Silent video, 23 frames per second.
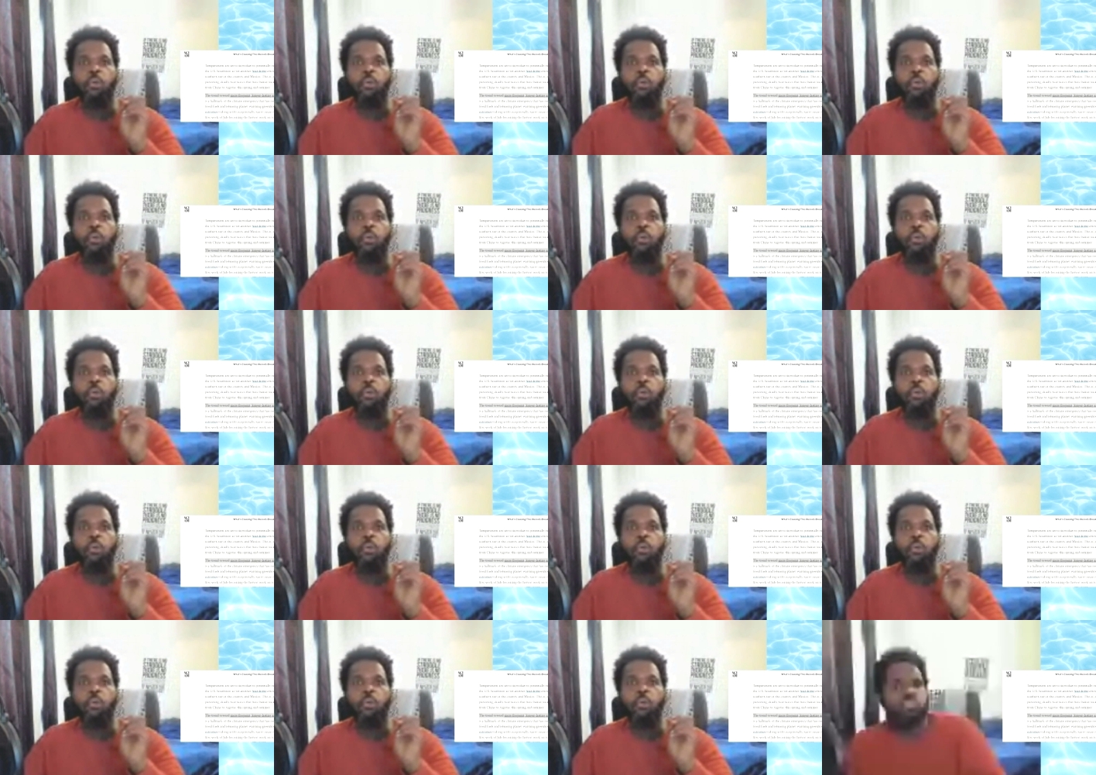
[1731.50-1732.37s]
if the
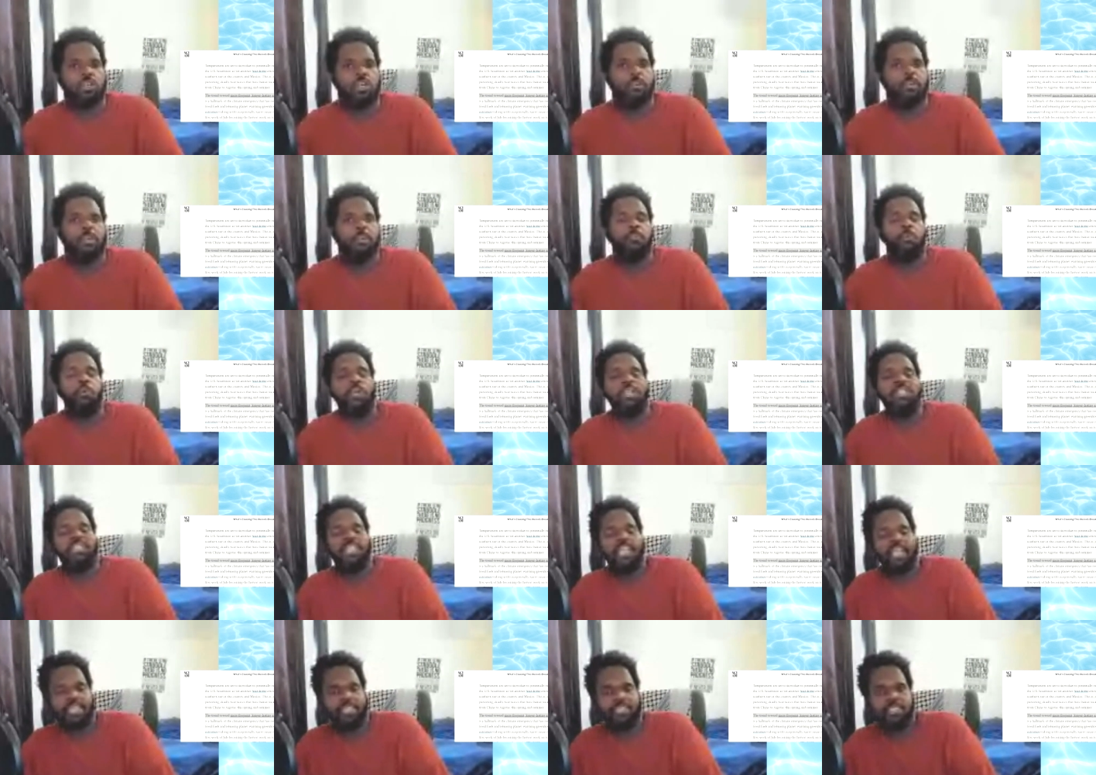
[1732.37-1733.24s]
heat waves are going to be more
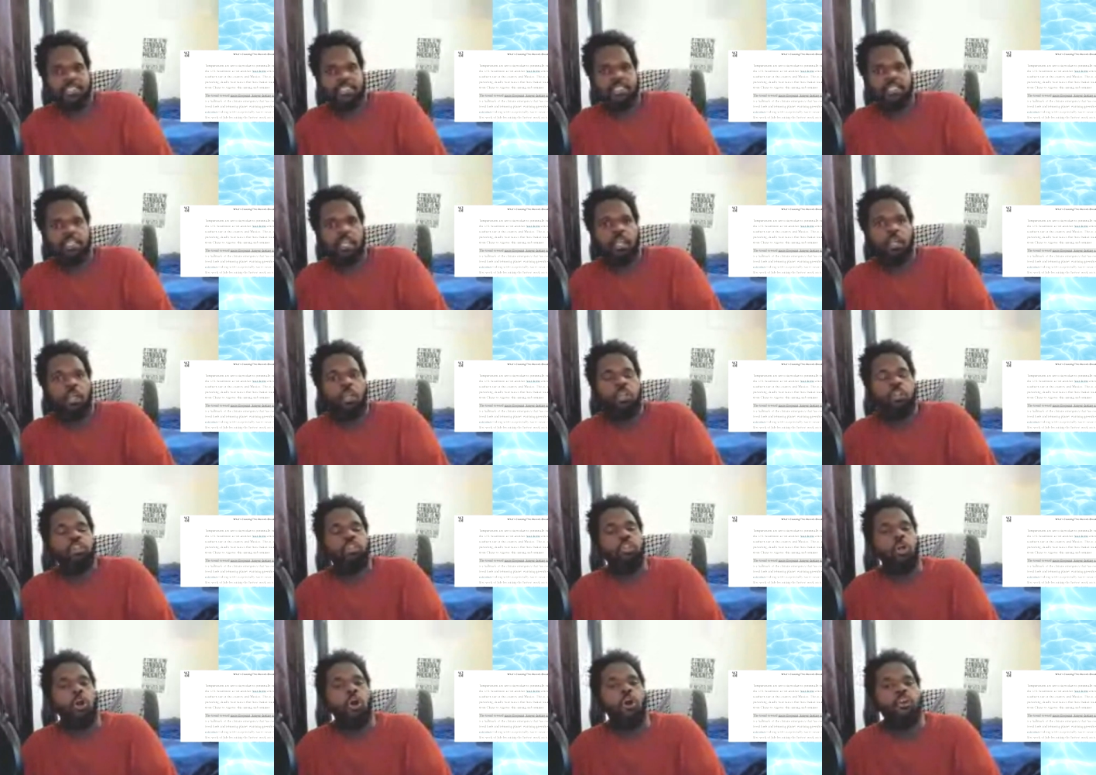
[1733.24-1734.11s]
intense,
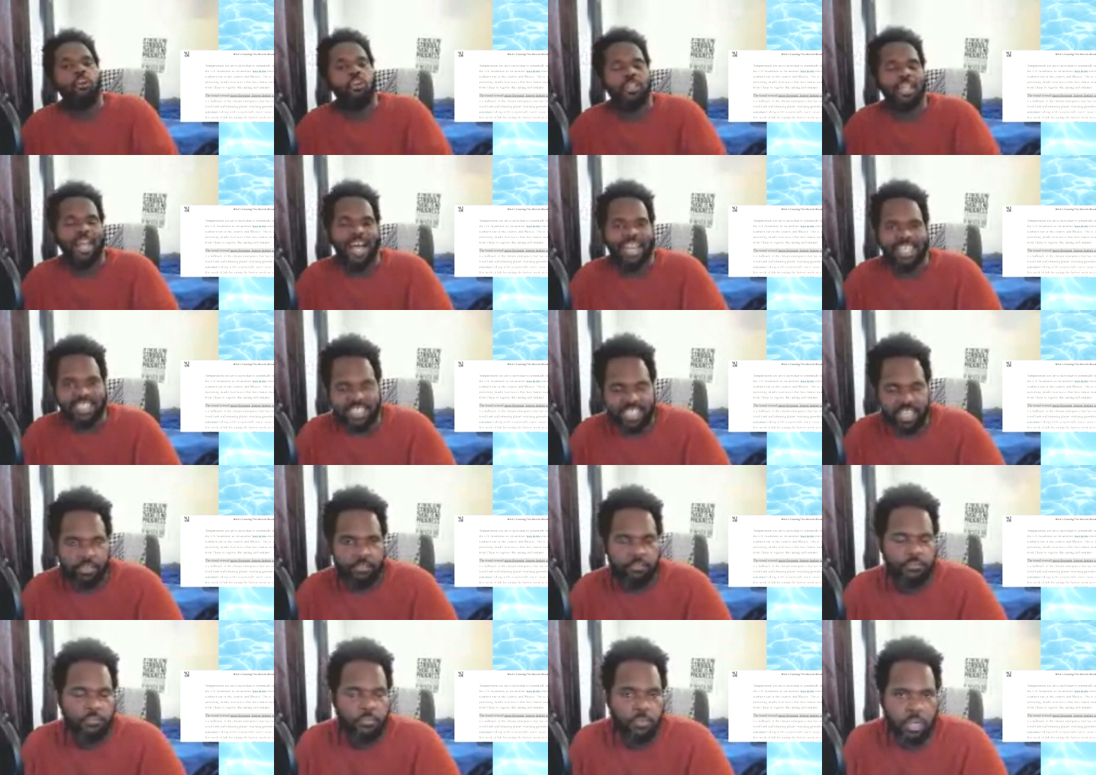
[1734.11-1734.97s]
longer
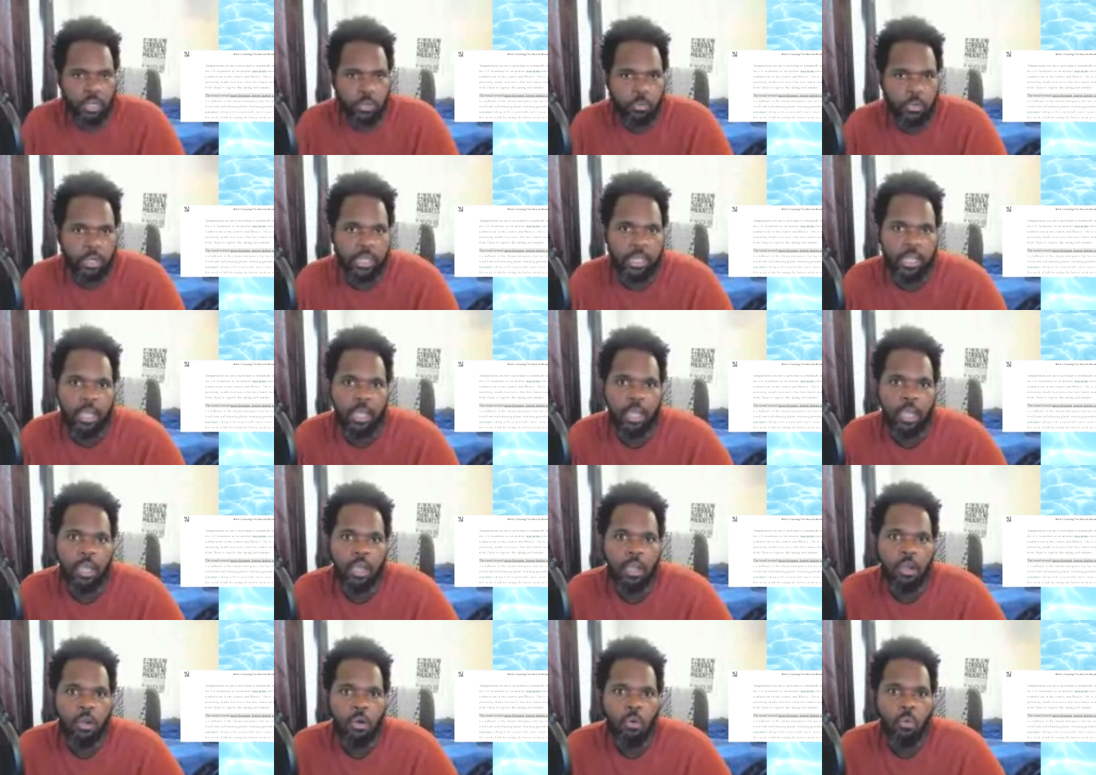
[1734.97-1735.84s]
lasting, and frequent.
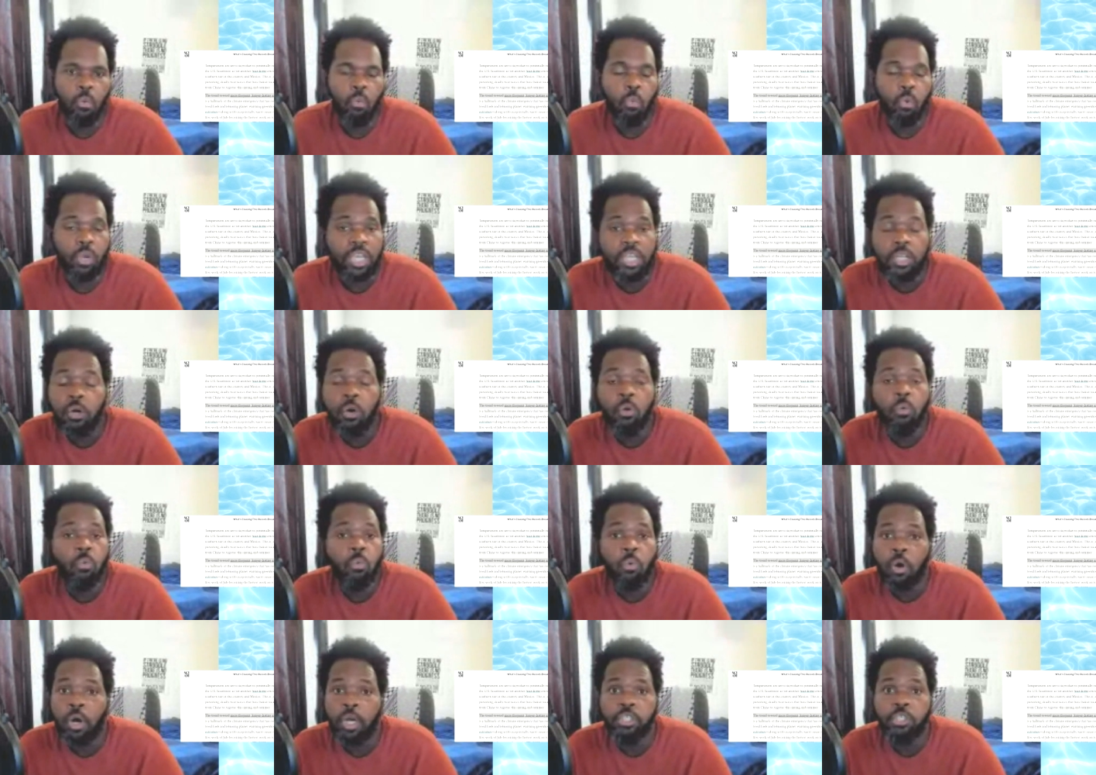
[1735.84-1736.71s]
We
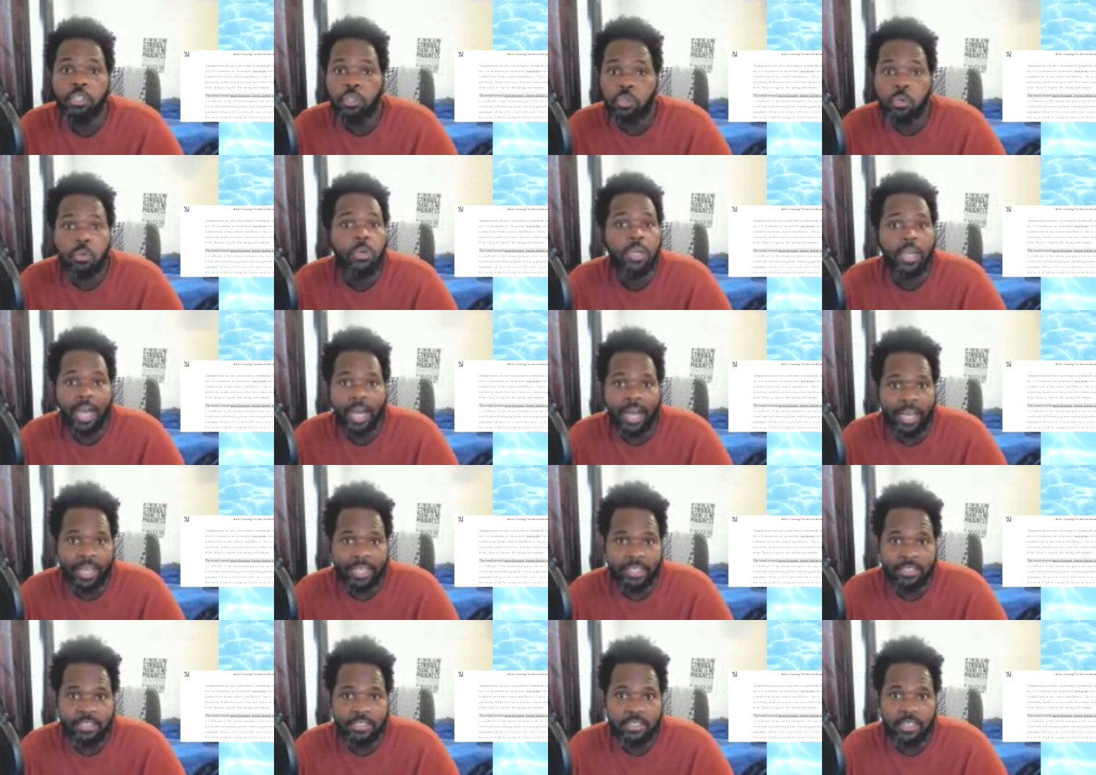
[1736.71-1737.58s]
don't want you
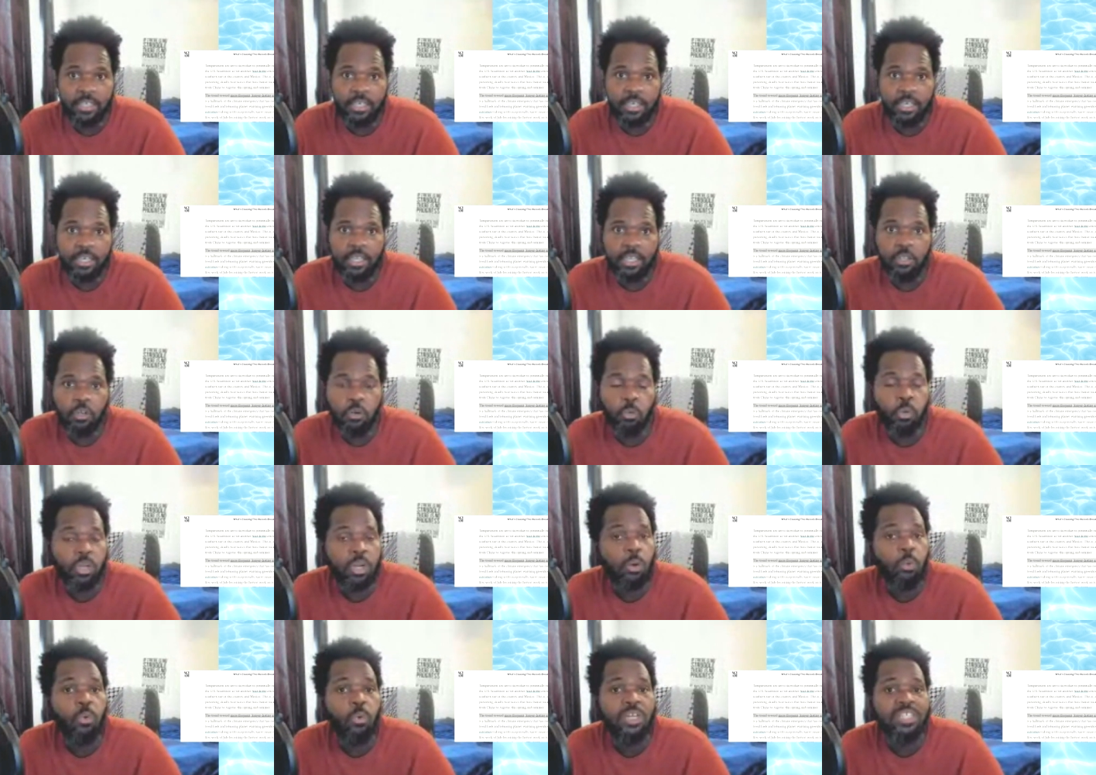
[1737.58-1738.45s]
guys,
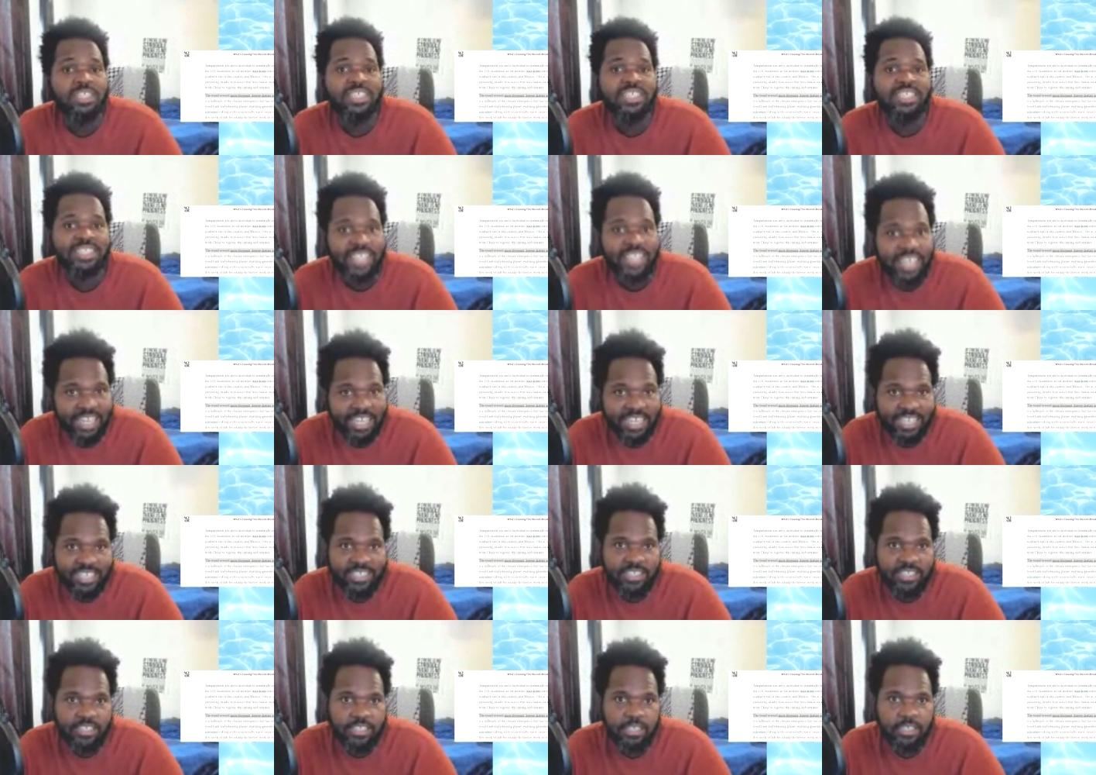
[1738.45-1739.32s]
we don't want
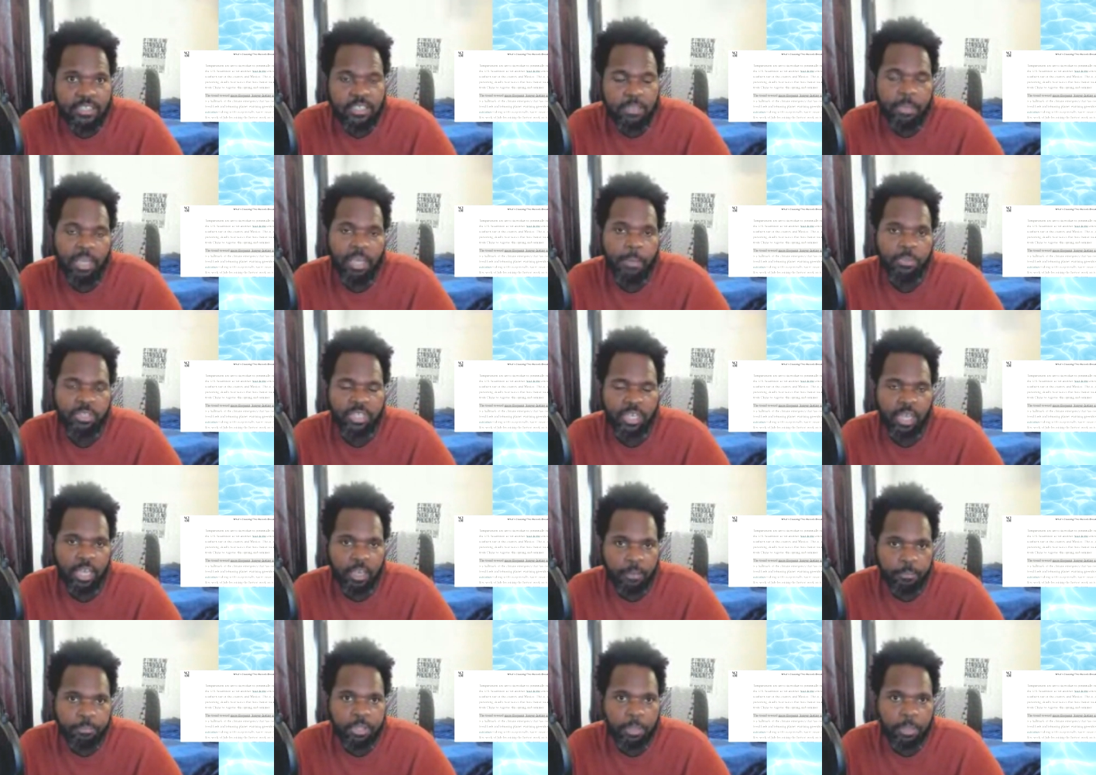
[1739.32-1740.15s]
cities to be able to